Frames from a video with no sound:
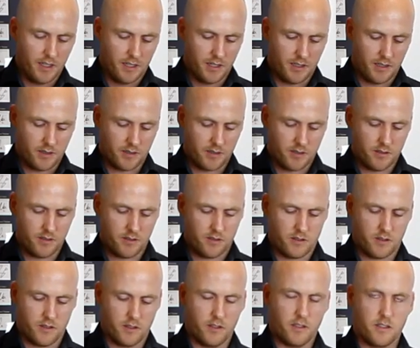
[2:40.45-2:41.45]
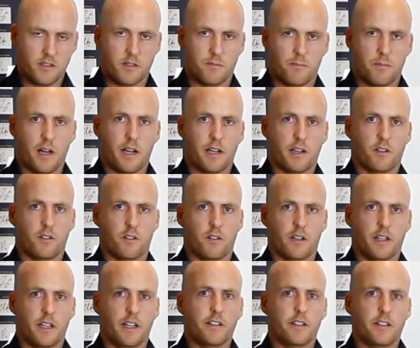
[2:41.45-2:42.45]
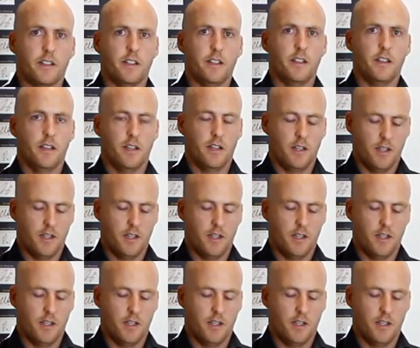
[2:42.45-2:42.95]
is to use a bucket or an esky,